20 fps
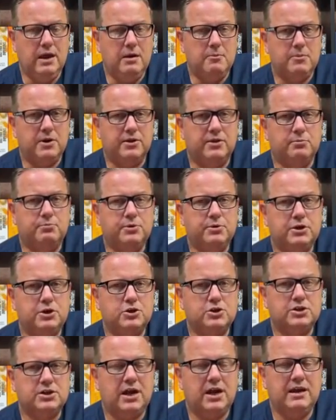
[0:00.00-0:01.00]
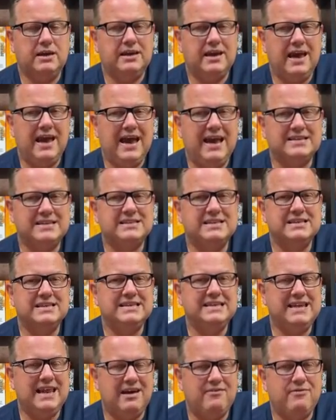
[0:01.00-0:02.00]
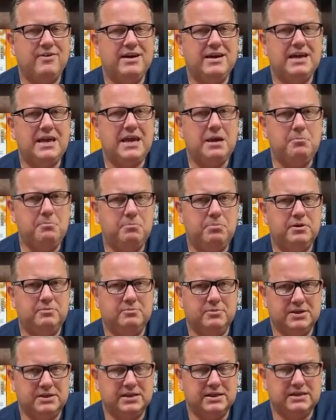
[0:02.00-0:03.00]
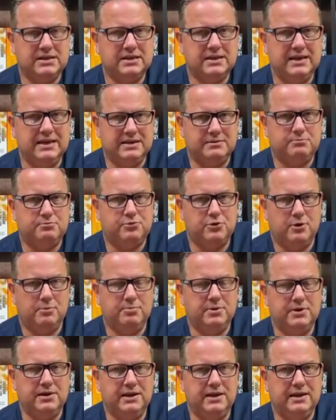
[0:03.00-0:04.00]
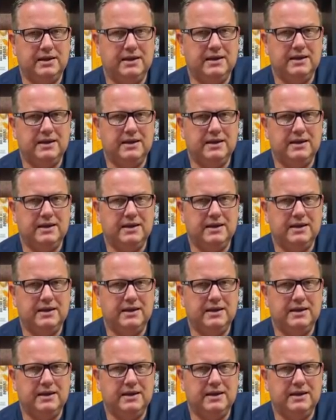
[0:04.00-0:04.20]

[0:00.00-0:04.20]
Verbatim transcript: but the British side hasn't never implemented it properly.